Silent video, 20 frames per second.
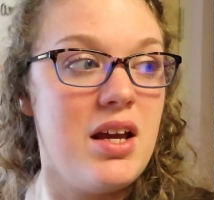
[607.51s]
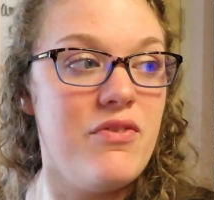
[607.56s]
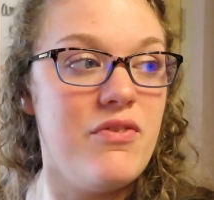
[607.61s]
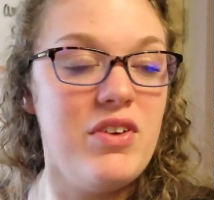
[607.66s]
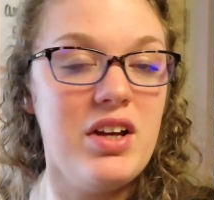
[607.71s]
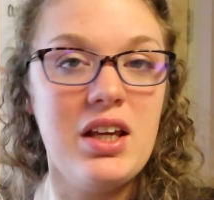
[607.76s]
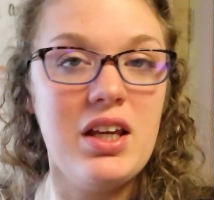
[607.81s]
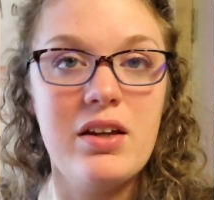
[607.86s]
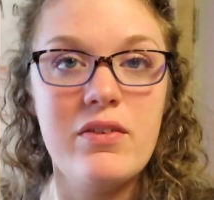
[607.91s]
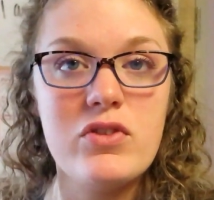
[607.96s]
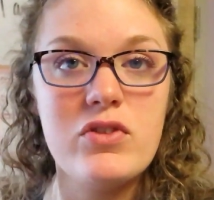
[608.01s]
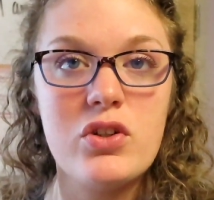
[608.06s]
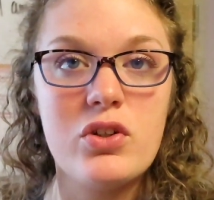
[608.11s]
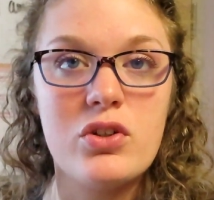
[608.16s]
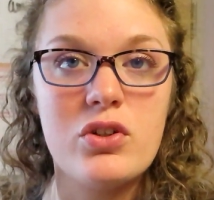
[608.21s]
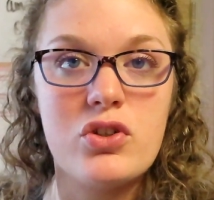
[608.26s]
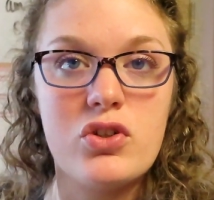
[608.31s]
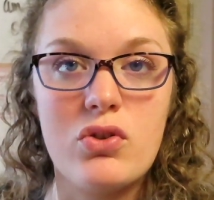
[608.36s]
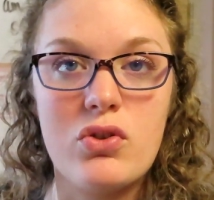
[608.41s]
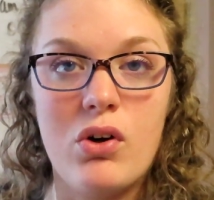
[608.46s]
If it gives
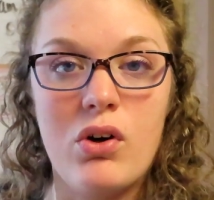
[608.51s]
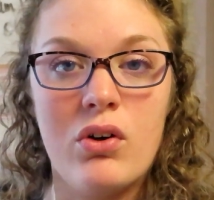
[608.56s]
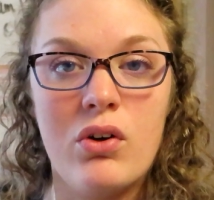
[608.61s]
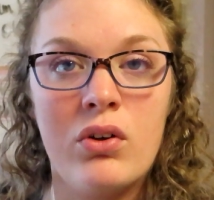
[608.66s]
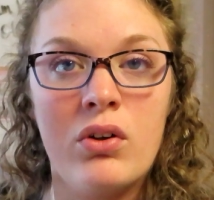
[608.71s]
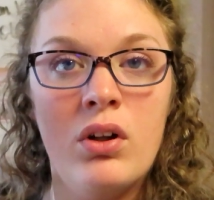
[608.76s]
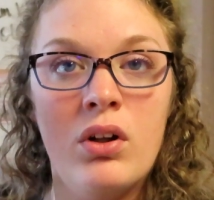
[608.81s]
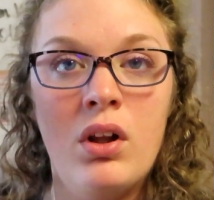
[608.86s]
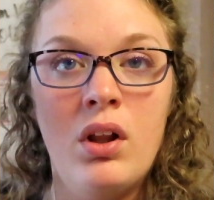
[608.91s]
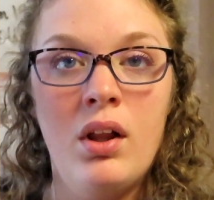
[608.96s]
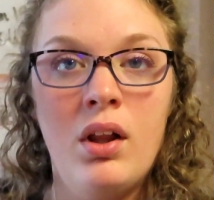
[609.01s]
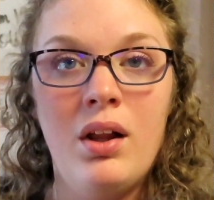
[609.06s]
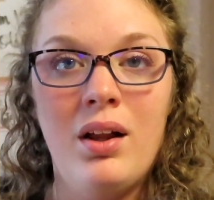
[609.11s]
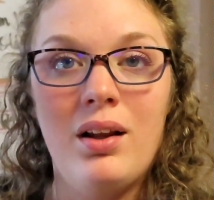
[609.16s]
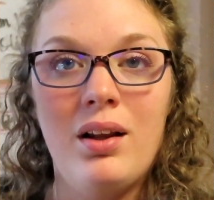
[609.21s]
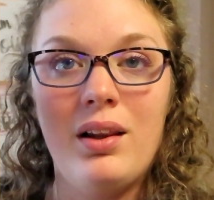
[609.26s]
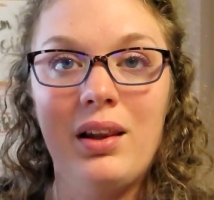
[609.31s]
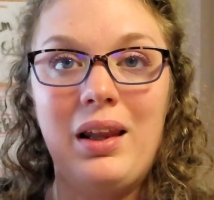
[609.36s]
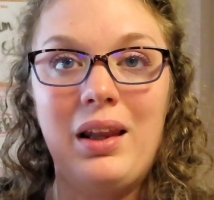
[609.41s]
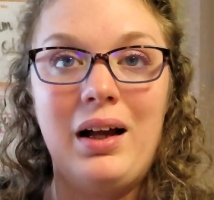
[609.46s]
her a strong
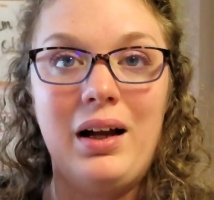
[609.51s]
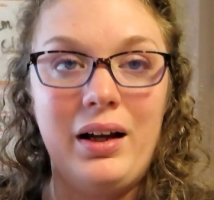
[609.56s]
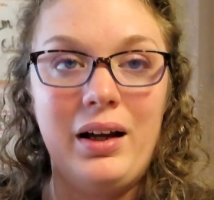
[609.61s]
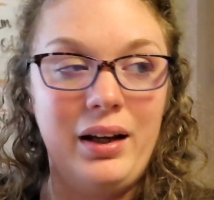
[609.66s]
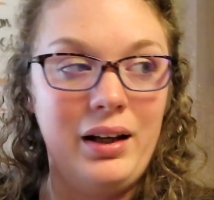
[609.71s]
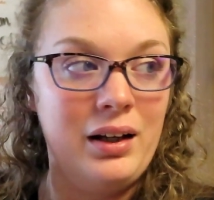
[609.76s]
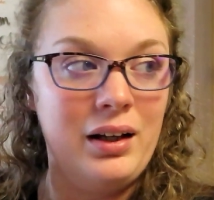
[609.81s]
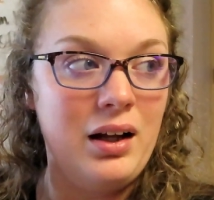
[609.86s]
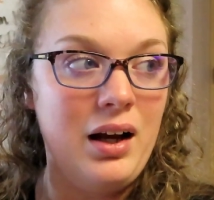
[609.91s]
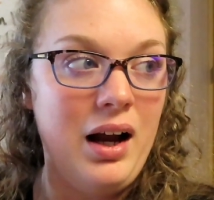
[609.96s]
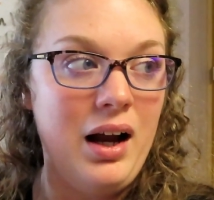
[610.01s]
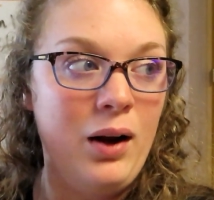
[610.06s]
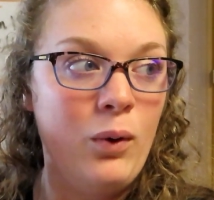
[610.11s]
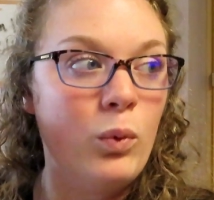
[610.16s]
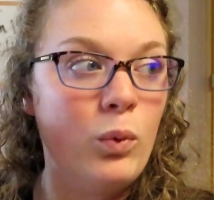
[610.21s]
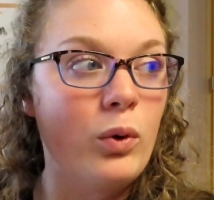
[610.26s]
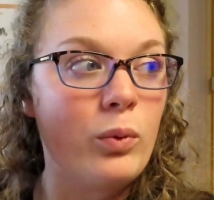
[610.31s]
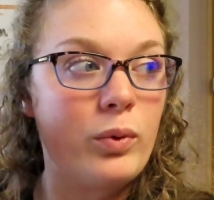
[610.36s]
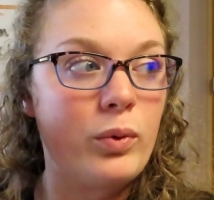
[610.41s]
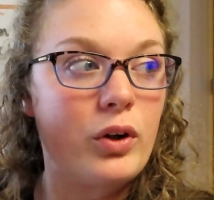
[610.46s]
line, I
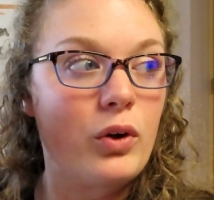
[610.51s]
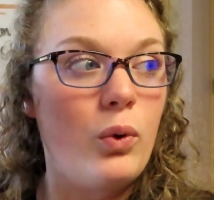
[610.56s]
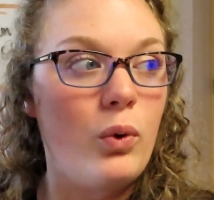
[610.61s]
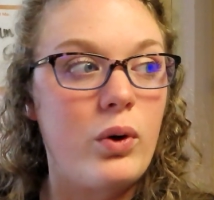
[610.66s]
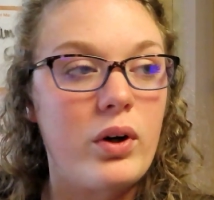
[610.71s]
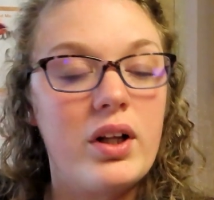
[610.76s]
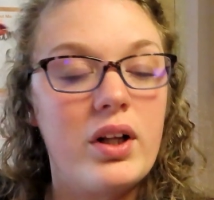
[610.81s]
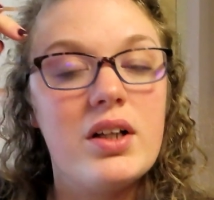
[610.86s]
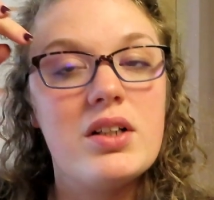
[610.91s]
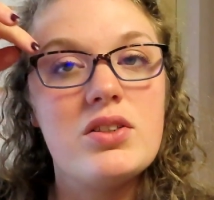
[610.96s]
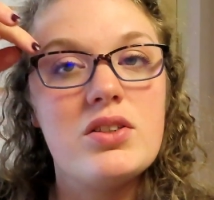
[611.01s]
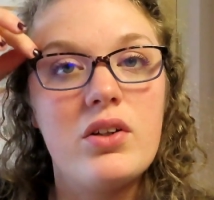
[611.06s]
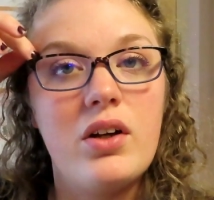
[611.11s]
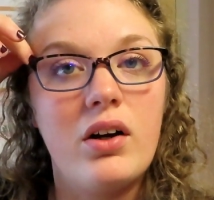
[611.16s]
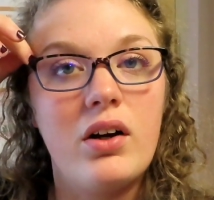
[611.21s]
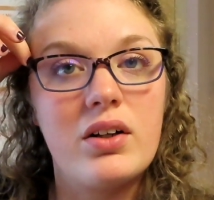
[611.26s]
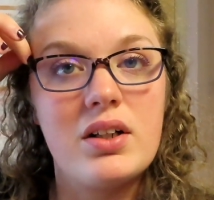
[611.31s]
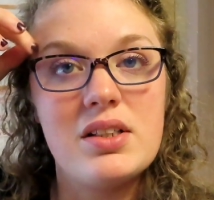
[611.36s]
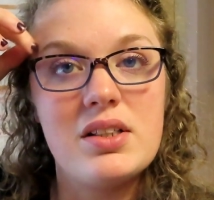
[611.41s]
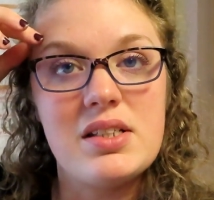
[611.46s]
will record it so
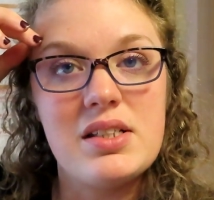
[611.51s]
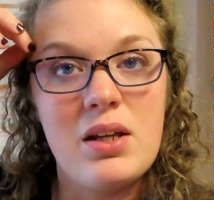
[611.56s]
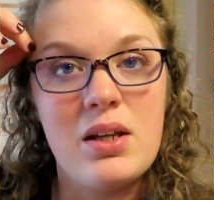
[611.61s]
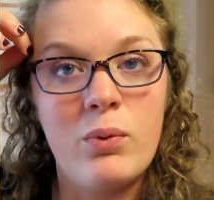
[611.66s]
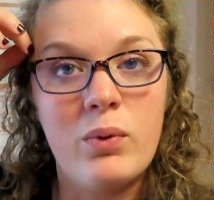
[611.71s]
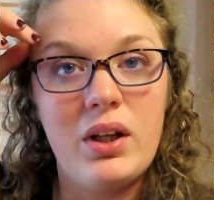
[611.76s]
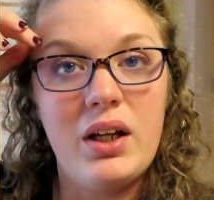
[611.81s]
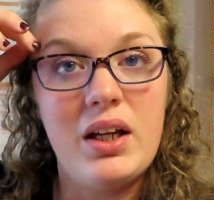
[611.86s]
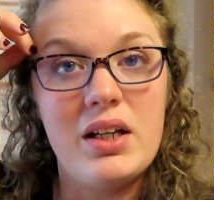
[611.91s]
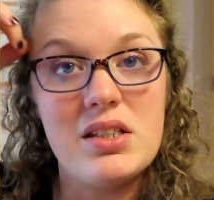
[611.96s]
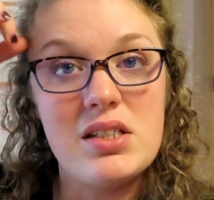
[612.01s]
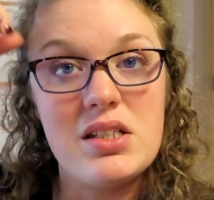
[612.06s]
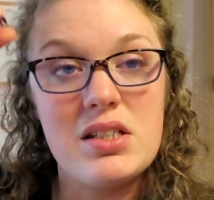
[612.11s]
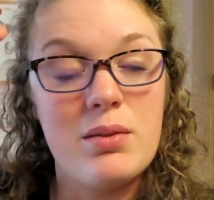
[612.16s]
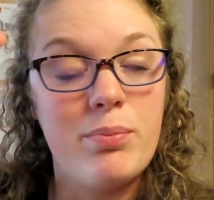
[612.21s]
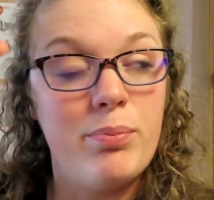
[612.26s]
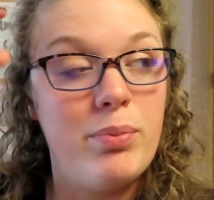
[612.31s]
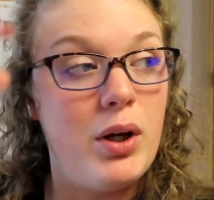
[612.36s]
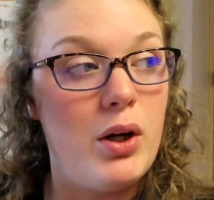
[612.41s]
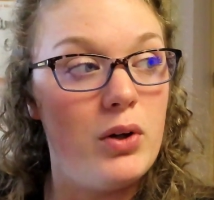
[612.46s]
y'all can see what it's
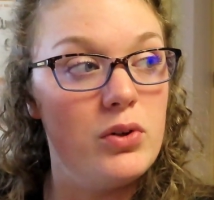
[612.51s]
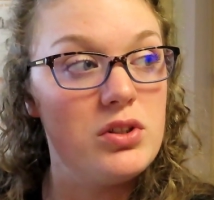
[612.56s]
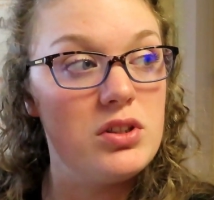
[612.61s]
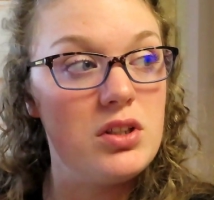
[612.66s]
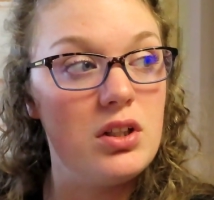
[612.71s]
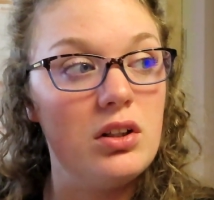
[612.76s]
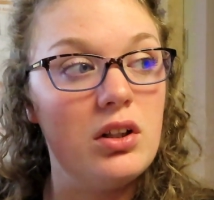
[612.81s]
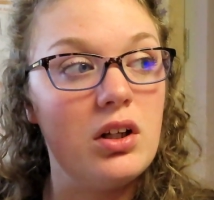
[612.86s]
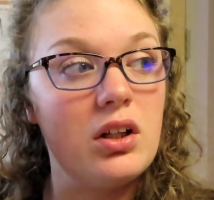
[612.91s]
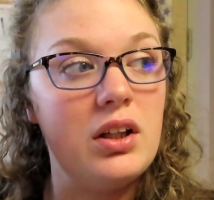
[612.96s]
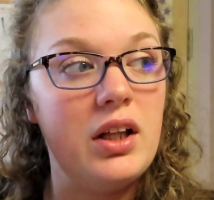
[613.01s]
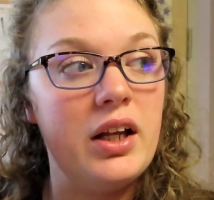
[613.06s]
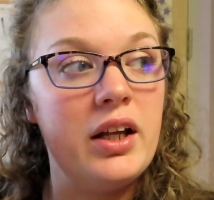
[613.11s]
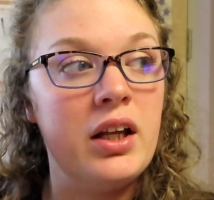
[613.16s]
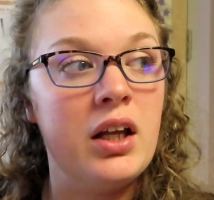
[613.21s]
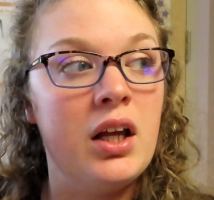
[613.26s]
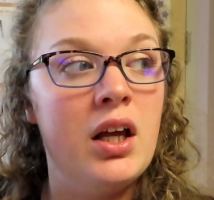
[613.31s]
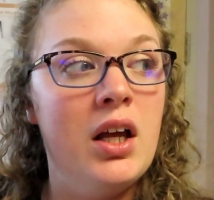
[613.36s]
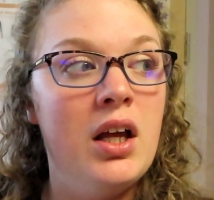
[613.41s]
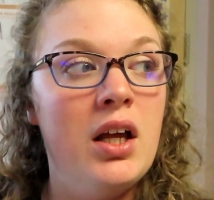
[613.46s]
supposed to look
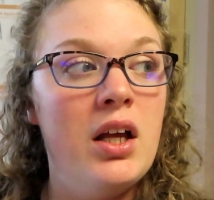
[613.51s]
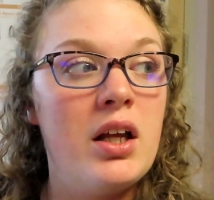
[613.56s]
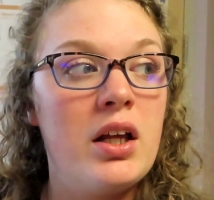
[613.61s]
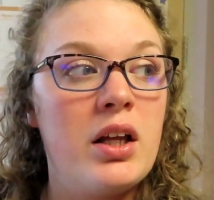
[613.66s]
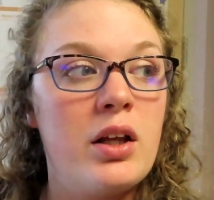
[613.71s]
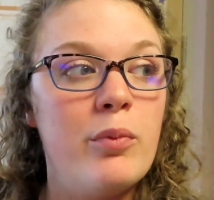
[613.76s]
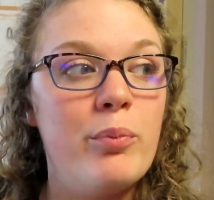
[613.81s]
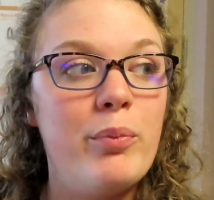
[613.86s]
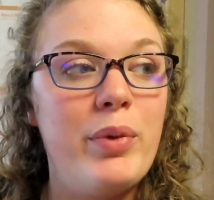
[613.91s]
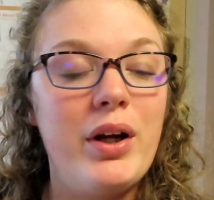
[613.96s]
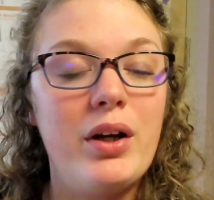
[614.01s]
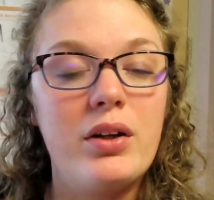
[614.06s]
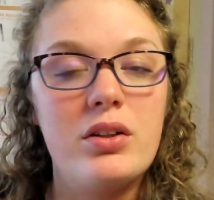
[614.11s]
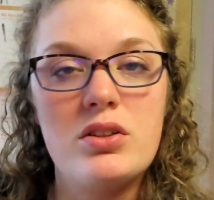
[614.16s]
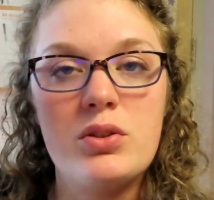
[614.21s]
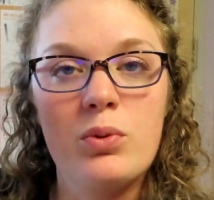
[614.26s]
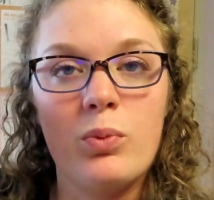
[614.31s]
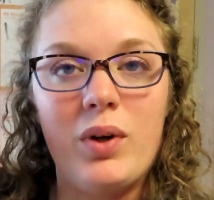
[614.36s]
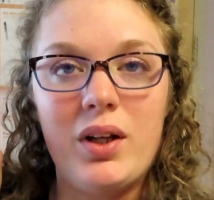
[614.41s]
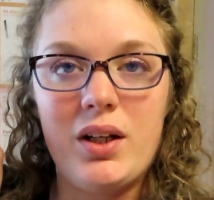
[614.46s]
like
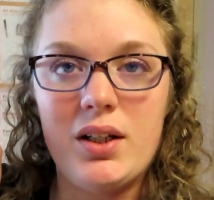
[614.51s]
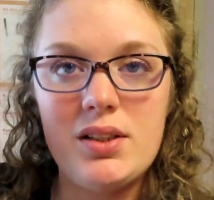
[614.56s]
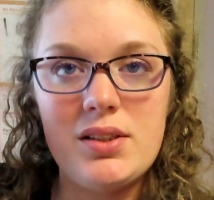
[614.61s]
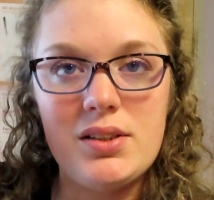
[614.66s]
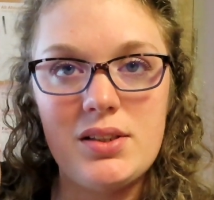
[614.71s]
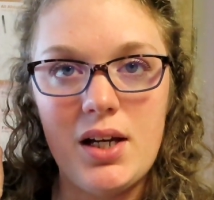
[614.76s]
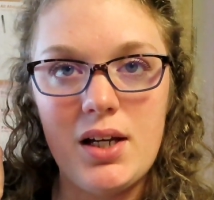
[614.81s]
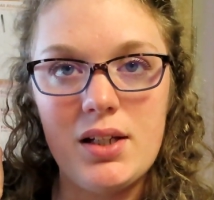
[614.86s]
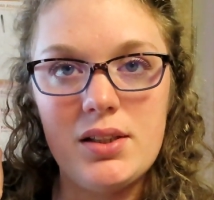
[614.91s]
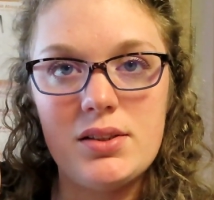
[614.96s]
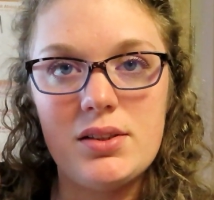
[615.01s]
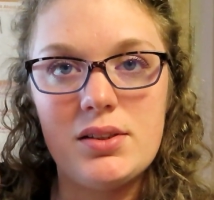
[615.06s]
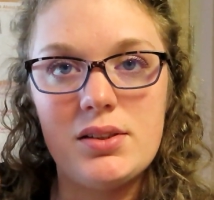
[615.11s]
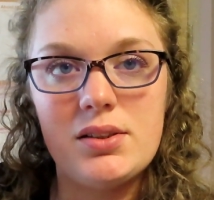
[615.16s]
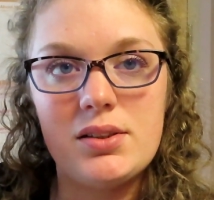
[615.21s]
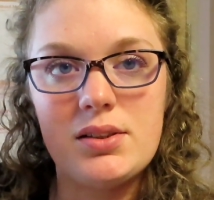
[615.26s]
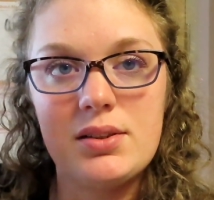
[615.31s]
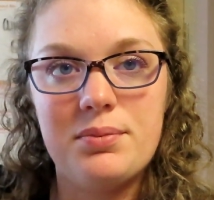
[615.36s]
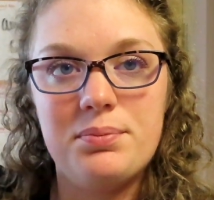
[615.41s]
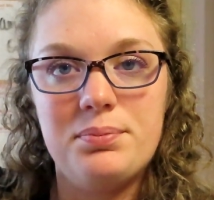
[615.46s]
compared to what it
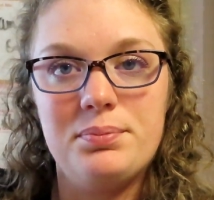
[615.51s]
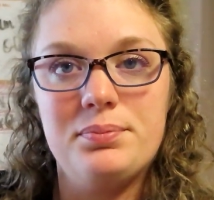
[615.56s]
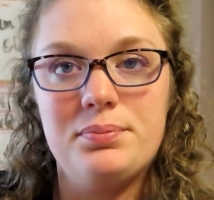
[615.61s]
does.